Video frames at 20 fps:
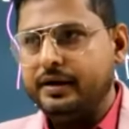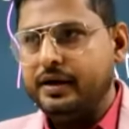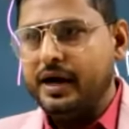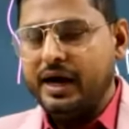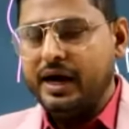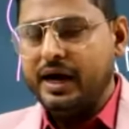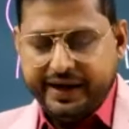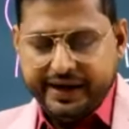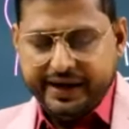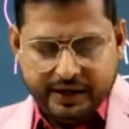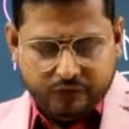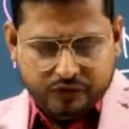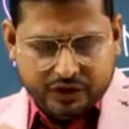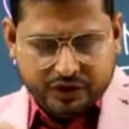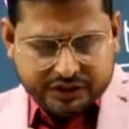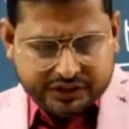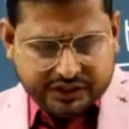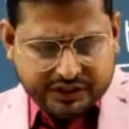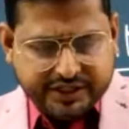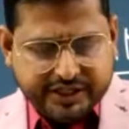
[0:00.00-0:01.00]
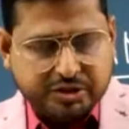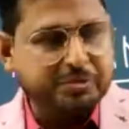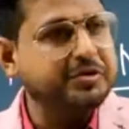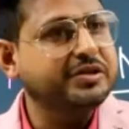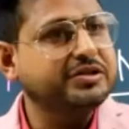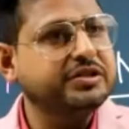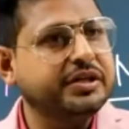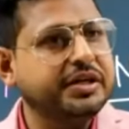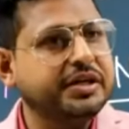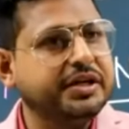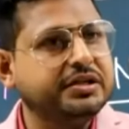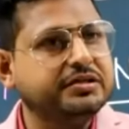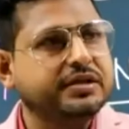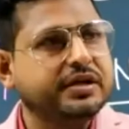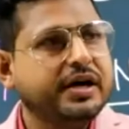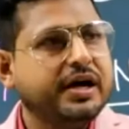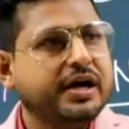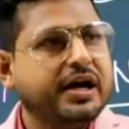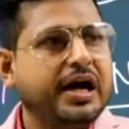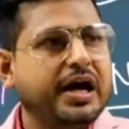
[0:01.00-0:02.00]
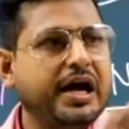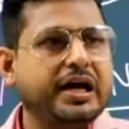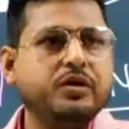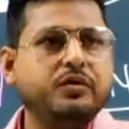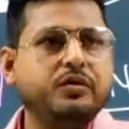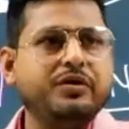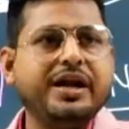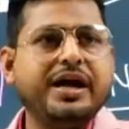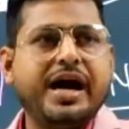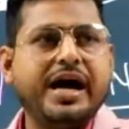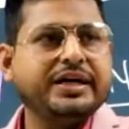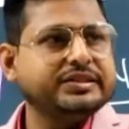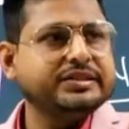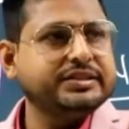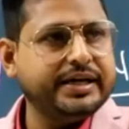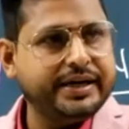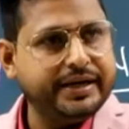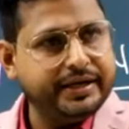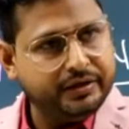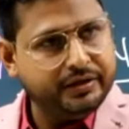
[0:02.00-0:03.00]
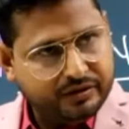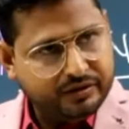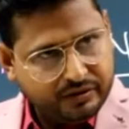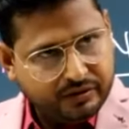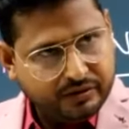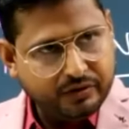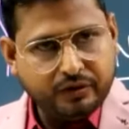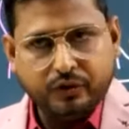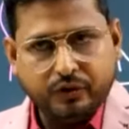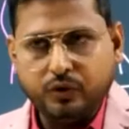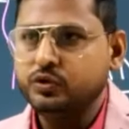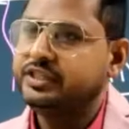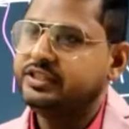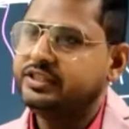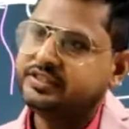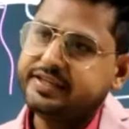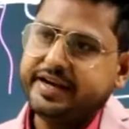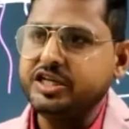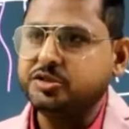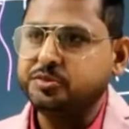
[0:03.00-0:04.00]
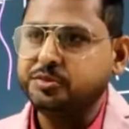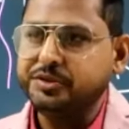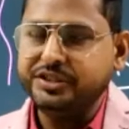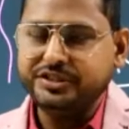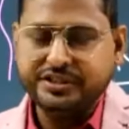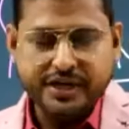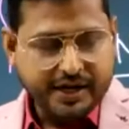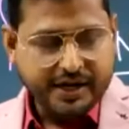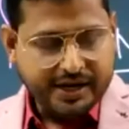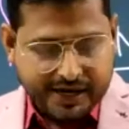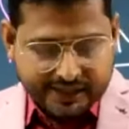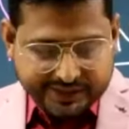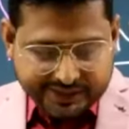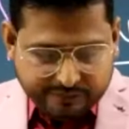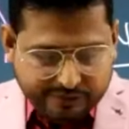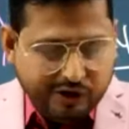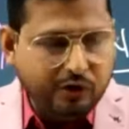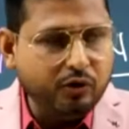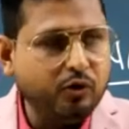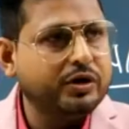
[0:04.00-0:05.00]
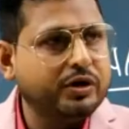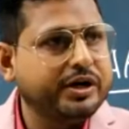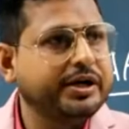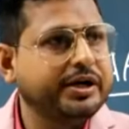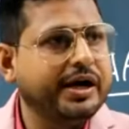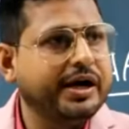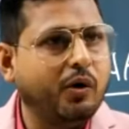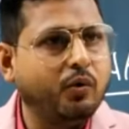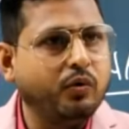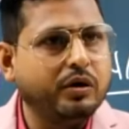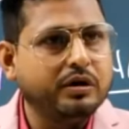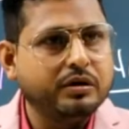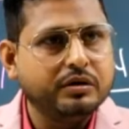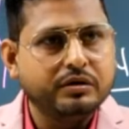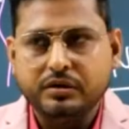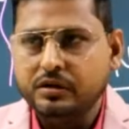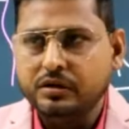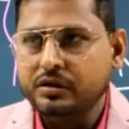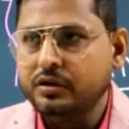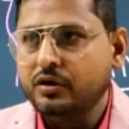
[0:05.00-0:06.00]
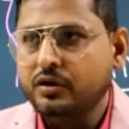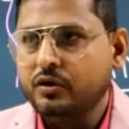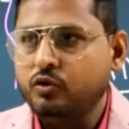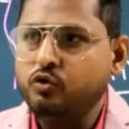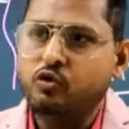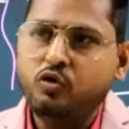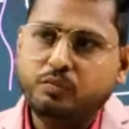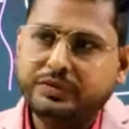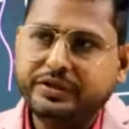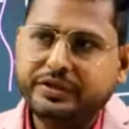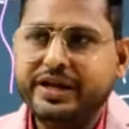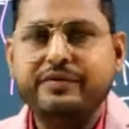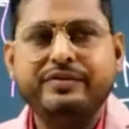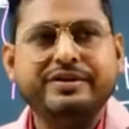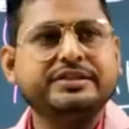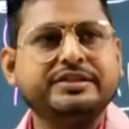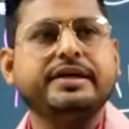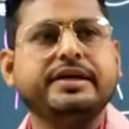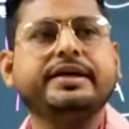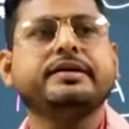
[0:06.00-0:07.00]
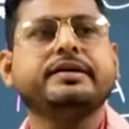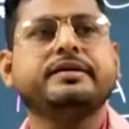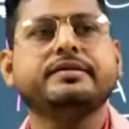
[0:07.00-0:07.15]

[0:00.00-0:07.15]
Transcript: AINA will see the specific series and they will assign to these ISPs and they will note it down to whom they have assigned.